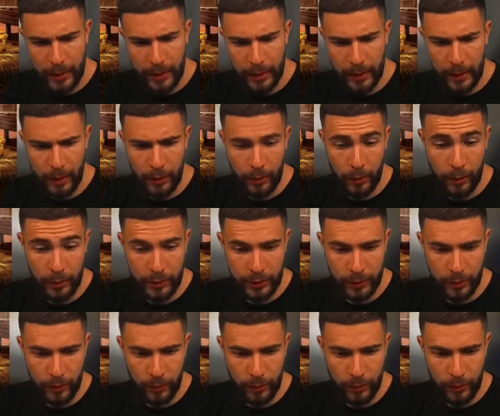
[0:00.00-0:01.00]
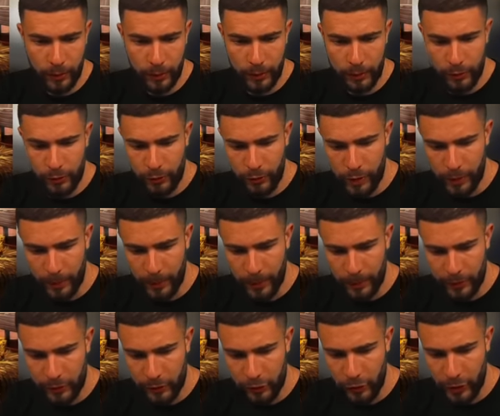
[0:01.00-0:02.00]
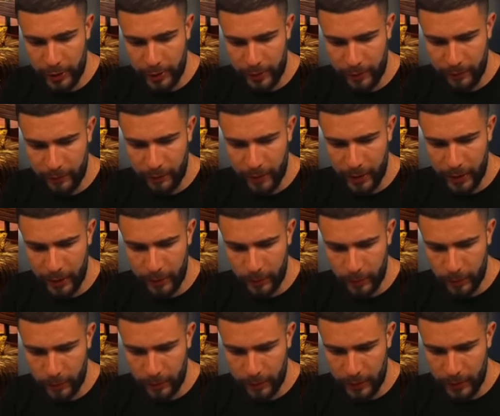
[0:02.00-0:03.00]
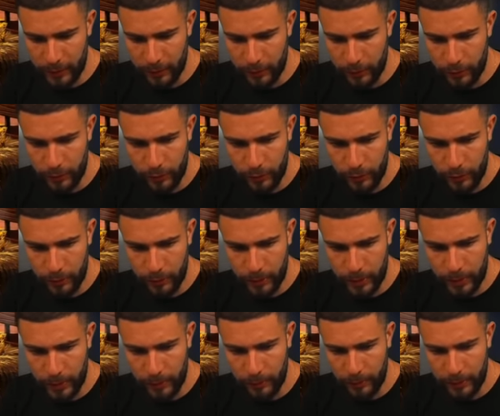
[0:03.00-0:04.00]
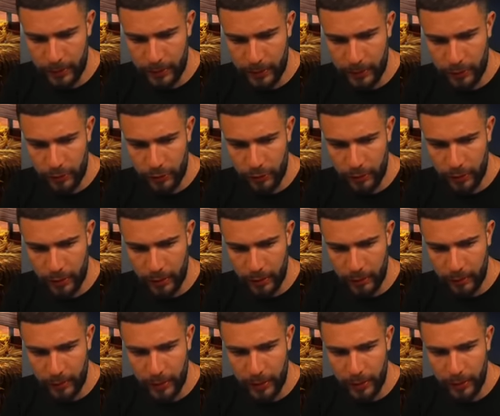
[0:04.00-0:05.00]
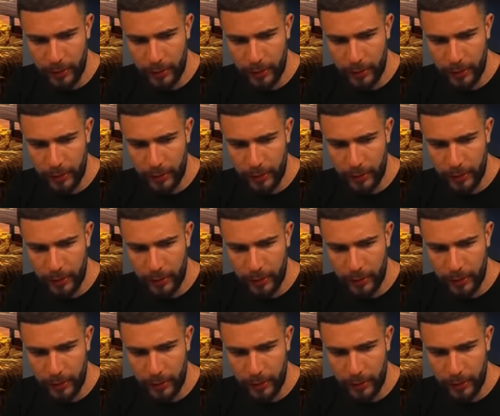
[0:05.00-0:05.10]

And I lost it all on the stream. And I was justifying profiting on YouTube. But then it went to shit anyway.